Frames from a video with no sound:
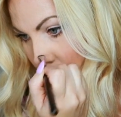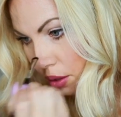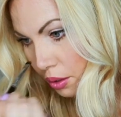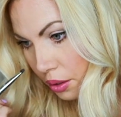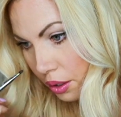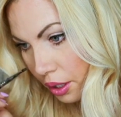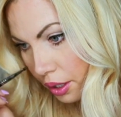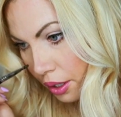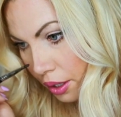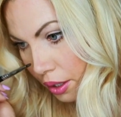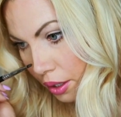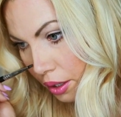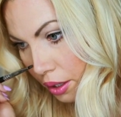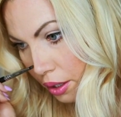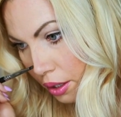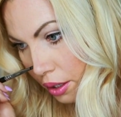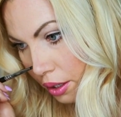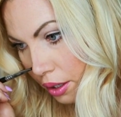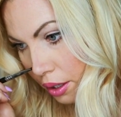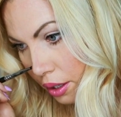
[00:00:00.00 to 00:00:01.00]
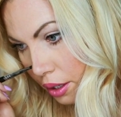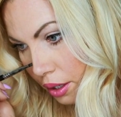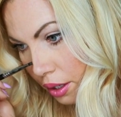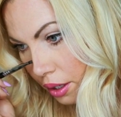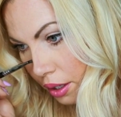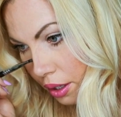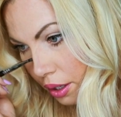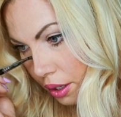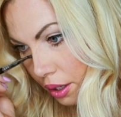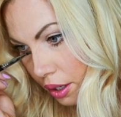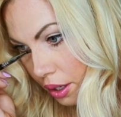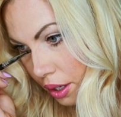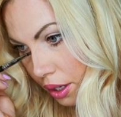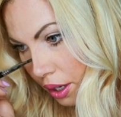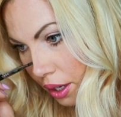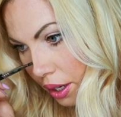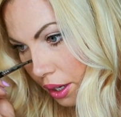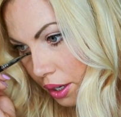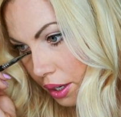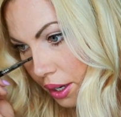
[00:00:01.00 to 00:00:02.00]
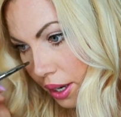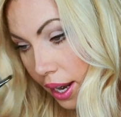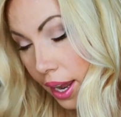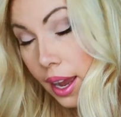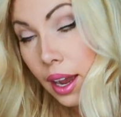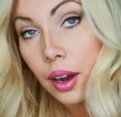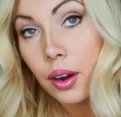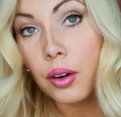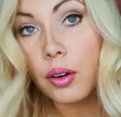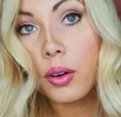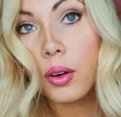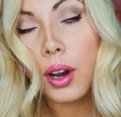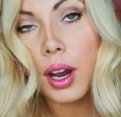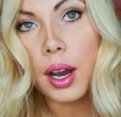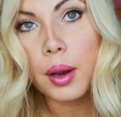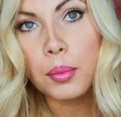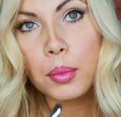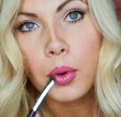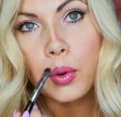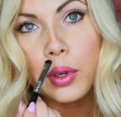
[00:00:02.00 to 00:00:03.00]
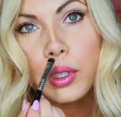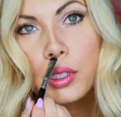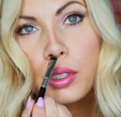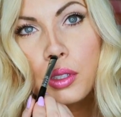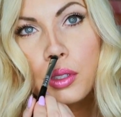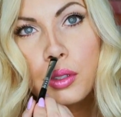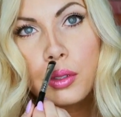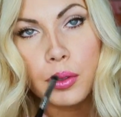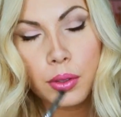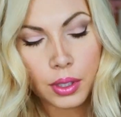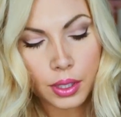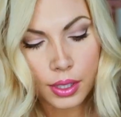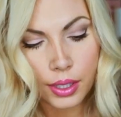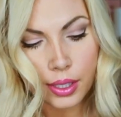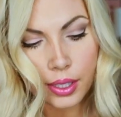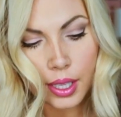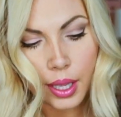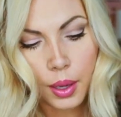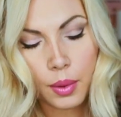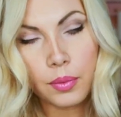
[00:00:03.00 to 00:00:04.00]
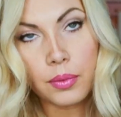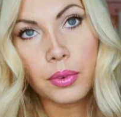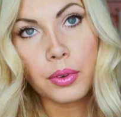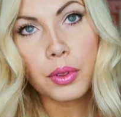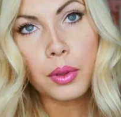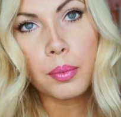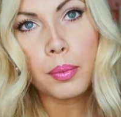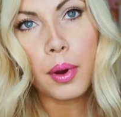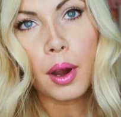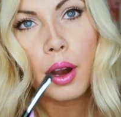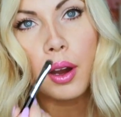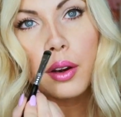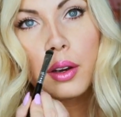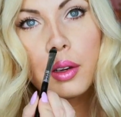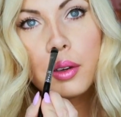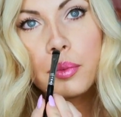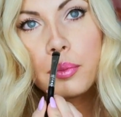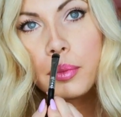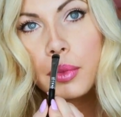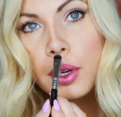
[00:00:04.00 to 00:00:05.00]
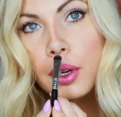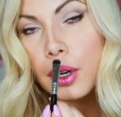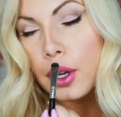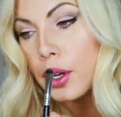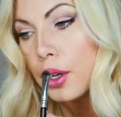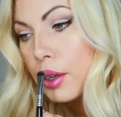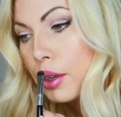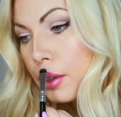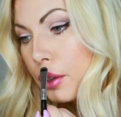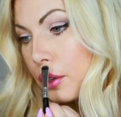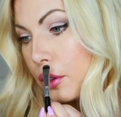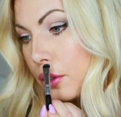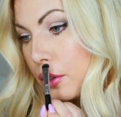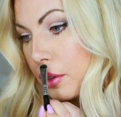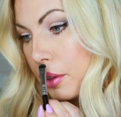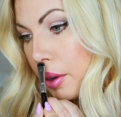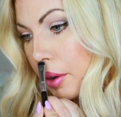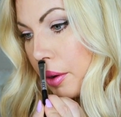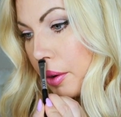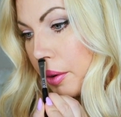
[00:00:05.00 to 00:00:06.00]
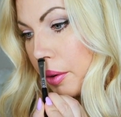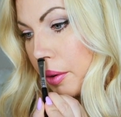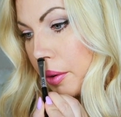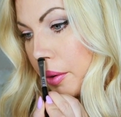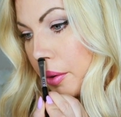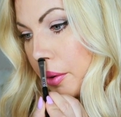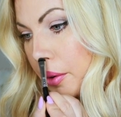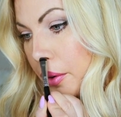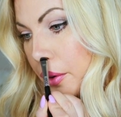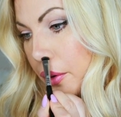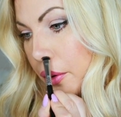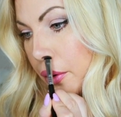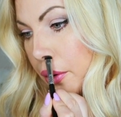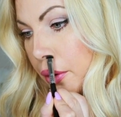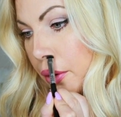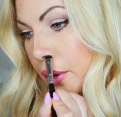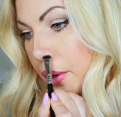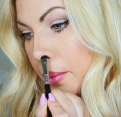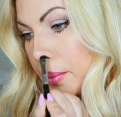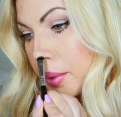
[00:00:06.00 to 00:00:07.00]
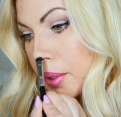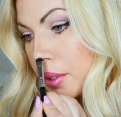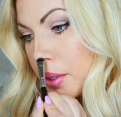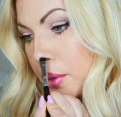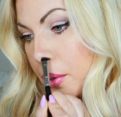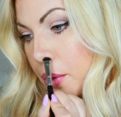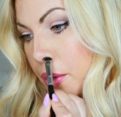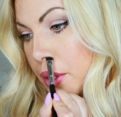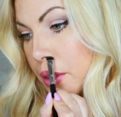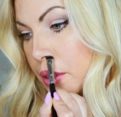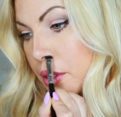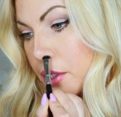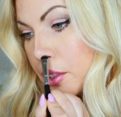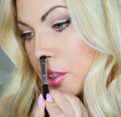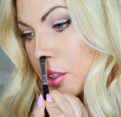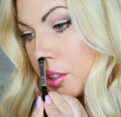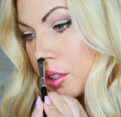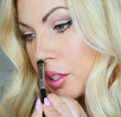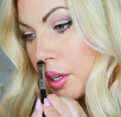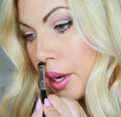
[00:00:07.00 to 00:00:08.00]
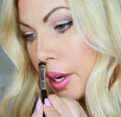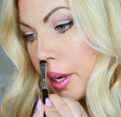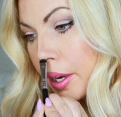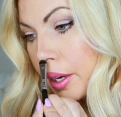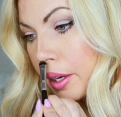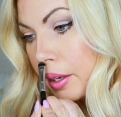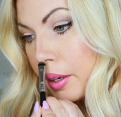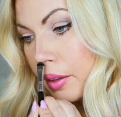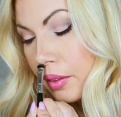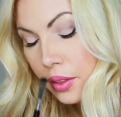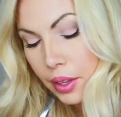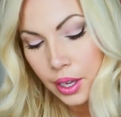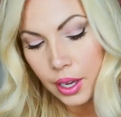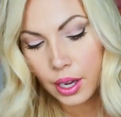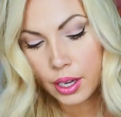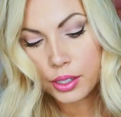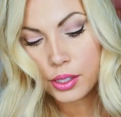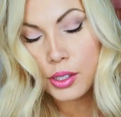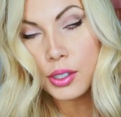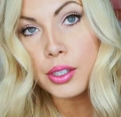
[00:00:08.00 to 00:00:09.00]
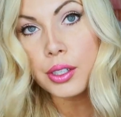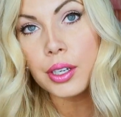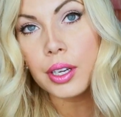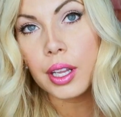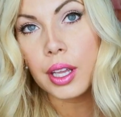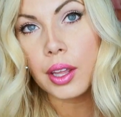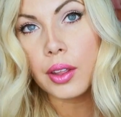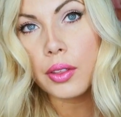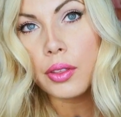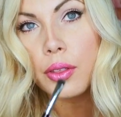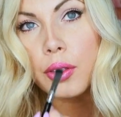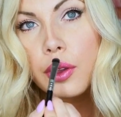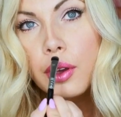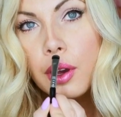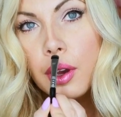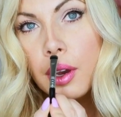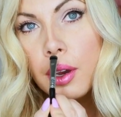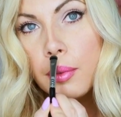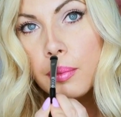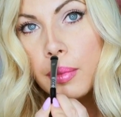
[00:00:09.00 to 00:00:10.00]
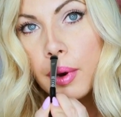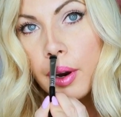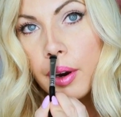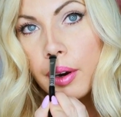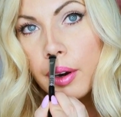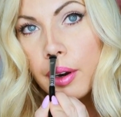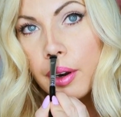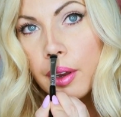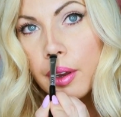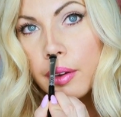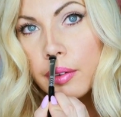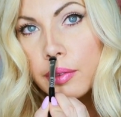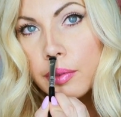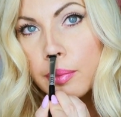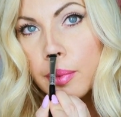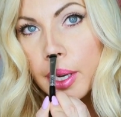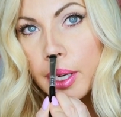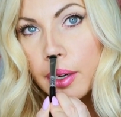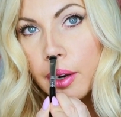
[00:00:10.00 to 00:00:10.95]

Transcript: Okay. And now I'm going to do the same for the bottom. So I'm just going to shade the underneath part of my